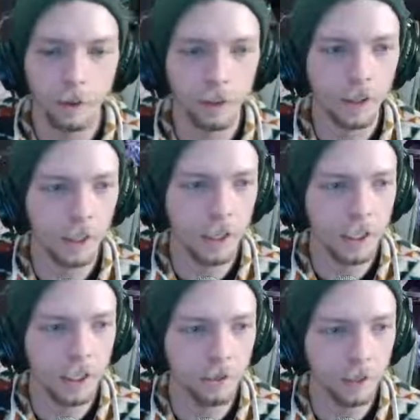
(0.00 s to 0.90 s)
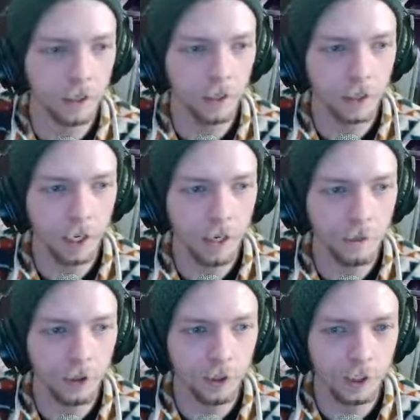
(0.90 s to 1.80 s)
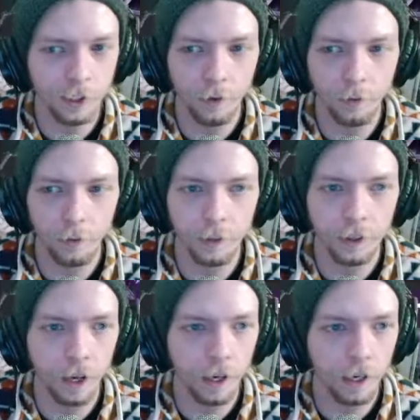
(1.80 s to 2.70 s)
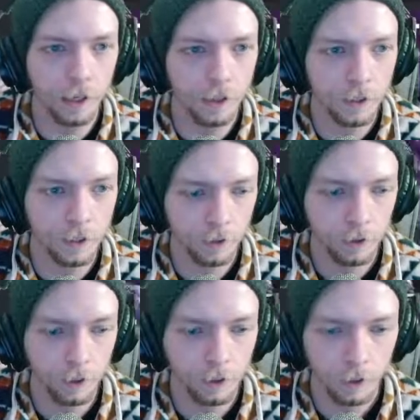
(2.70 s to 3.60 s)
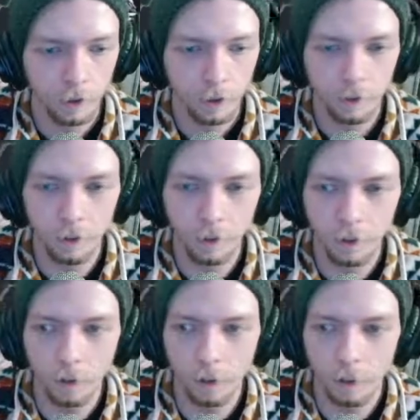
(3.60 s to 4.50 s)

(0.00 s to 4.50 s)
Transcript: lines of like games like Suffer the Night or